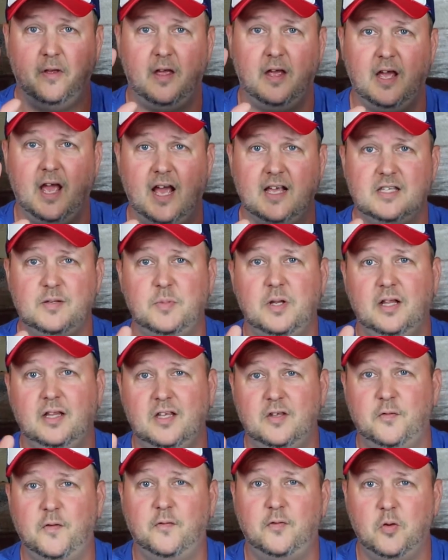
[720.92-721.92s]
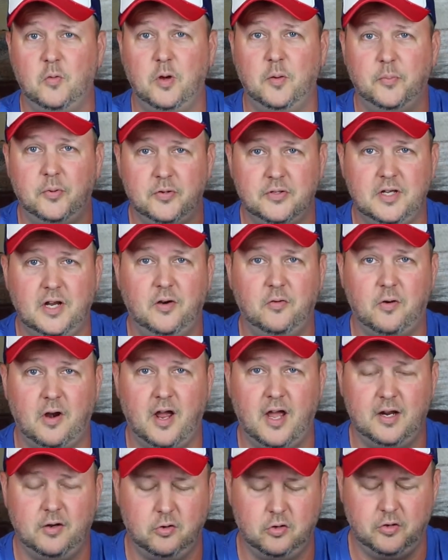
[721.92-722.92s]
has to be at least 51%
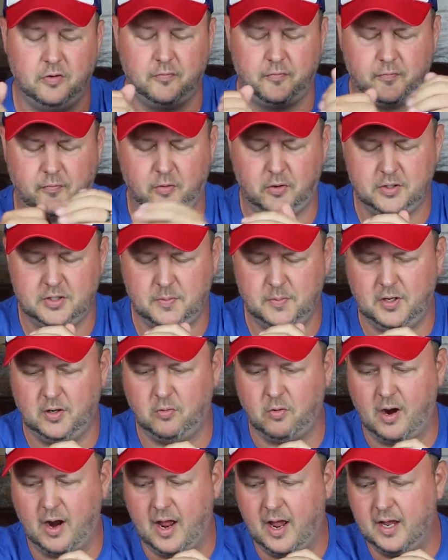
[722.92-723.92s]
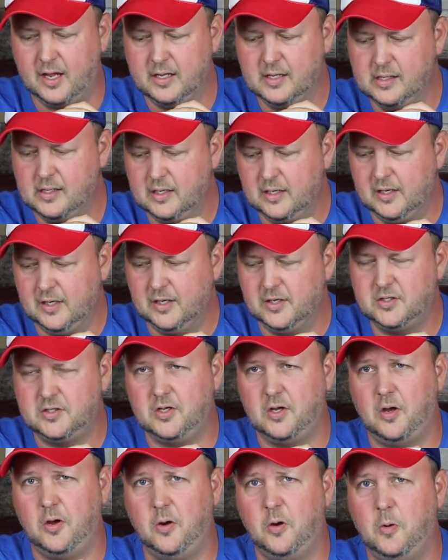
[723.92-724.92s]
rye in order for it to be a rye.
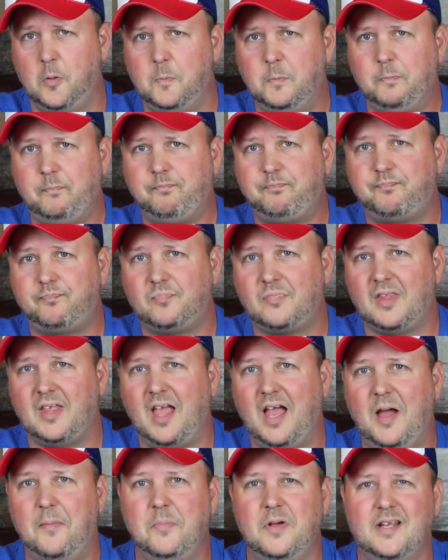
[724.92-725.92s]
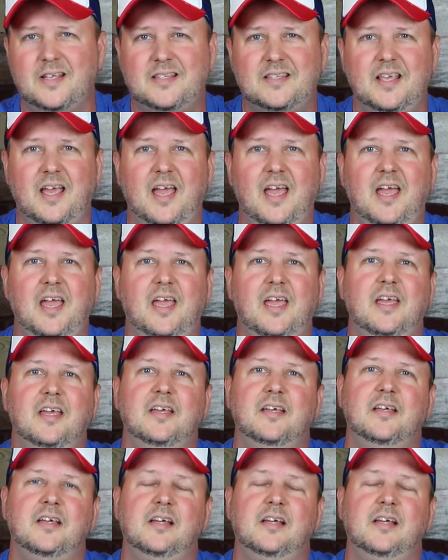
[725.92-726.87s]
So I'm gonna say